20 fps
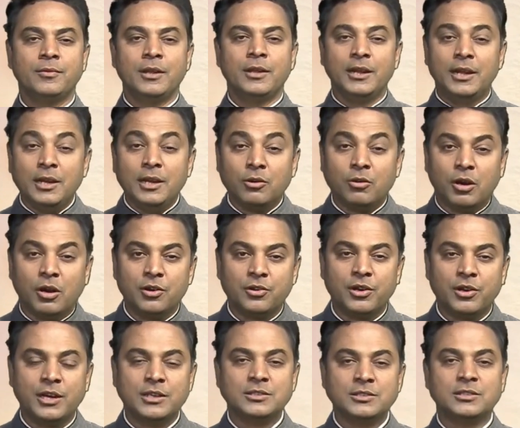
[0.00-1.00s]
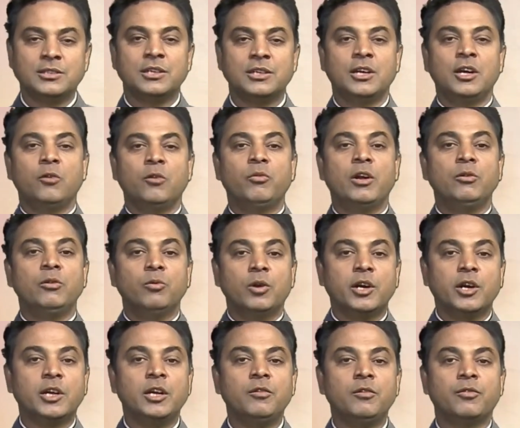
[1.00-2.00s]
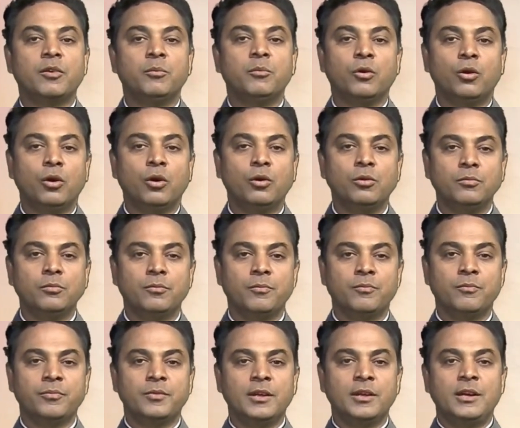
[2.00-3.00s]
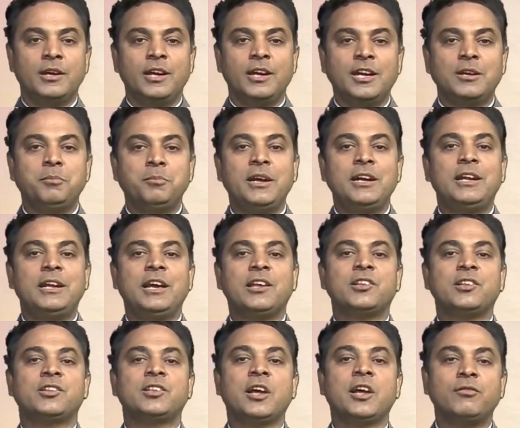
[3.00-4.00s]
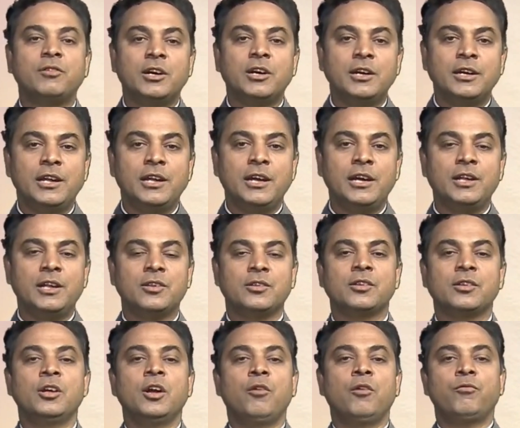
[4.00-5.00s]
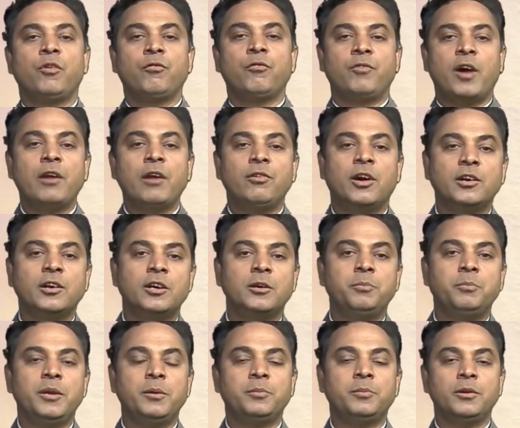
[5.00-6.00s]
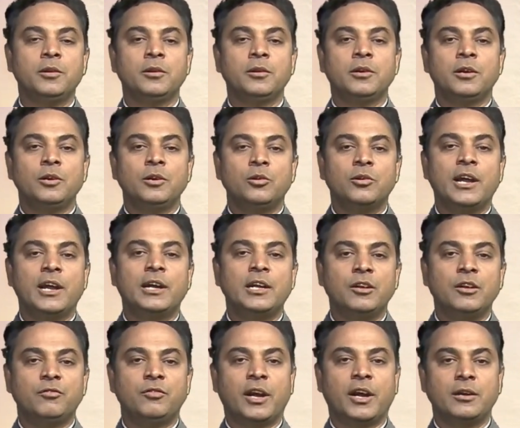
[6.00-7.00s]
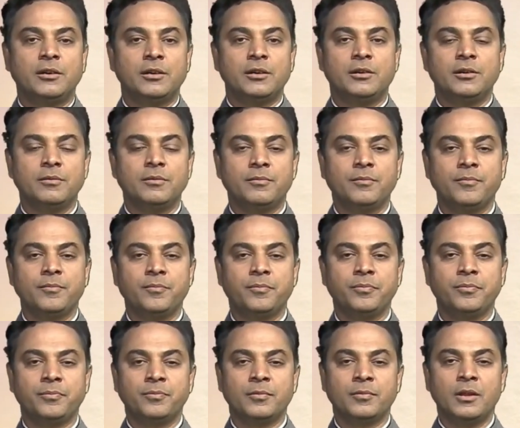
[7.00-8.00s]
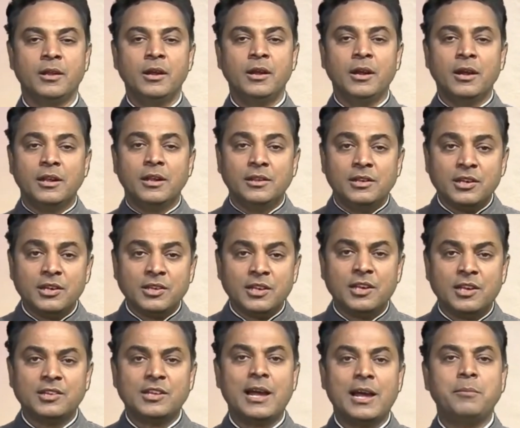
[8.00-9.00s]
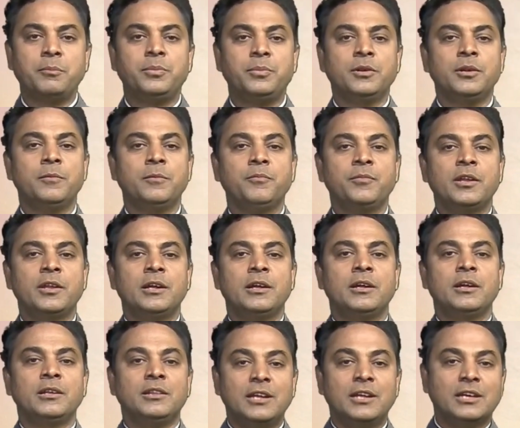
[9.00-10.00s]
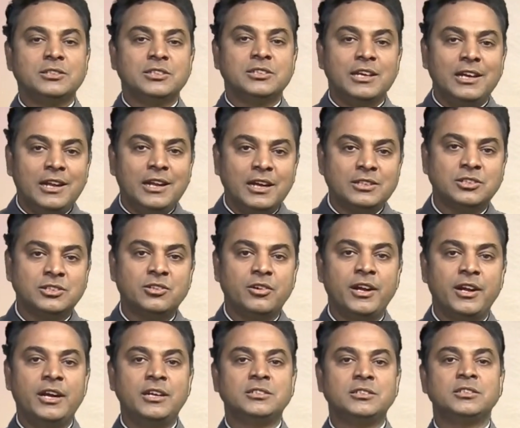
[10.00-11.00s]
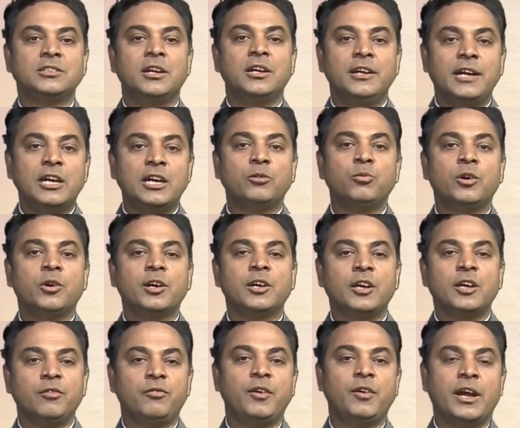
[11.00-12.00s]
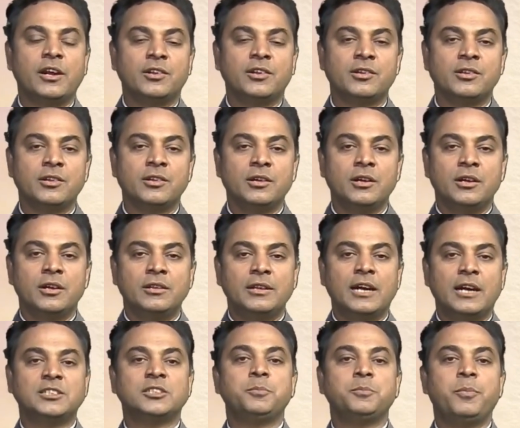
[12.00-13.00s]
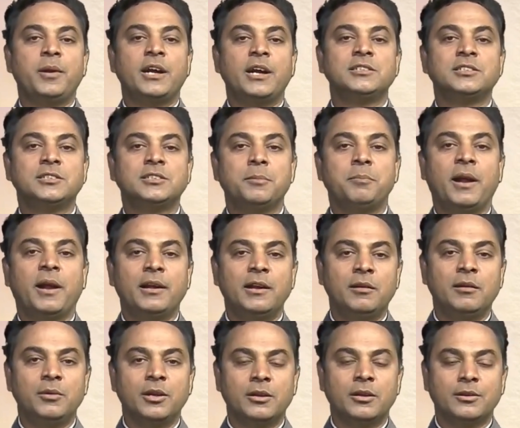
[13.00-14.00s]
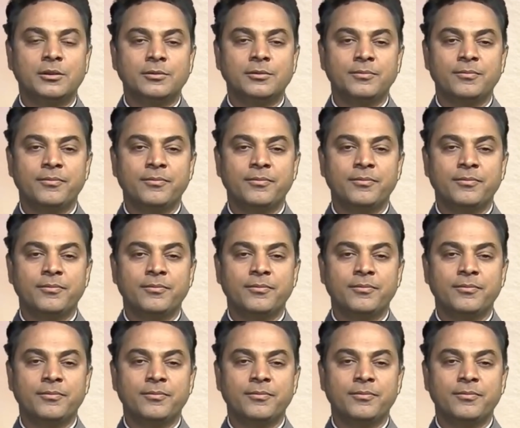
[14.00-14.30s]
In contrast, when working from home, it may take several days for 500 people to get infected. This example thus illustrates the network effects that spreads the pandemic.